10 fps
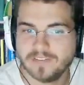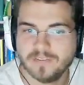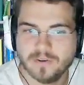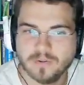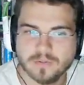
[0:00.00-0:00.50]

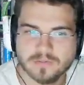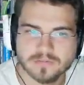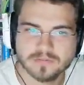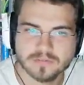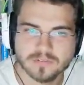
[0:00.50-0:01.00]
though
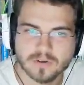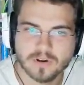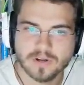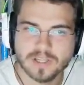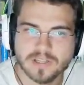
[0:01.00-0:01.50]

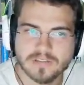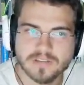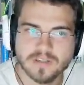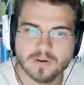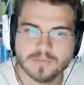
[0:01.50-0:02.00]
on
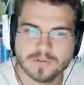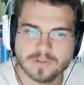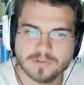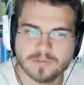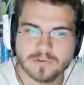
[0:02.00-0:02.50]
anything over
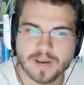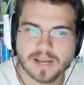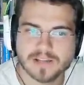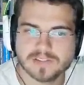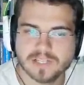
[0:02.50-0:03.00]

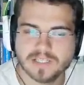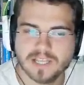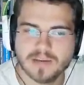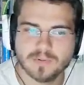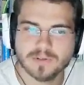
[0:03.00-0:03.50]
grass like
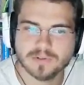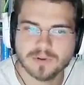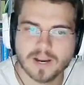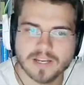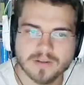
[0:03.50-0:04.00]
that, where you're
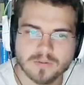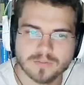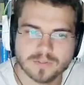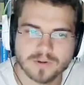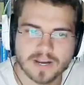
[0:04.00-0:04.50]
grinding
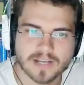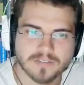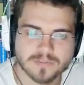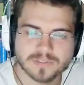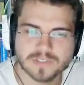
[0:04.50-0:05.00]
over
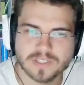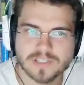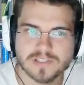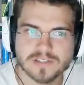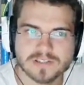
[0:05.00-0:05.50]
grass where it's
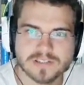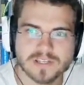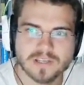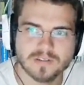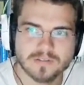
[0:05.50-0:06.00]
easy to stick,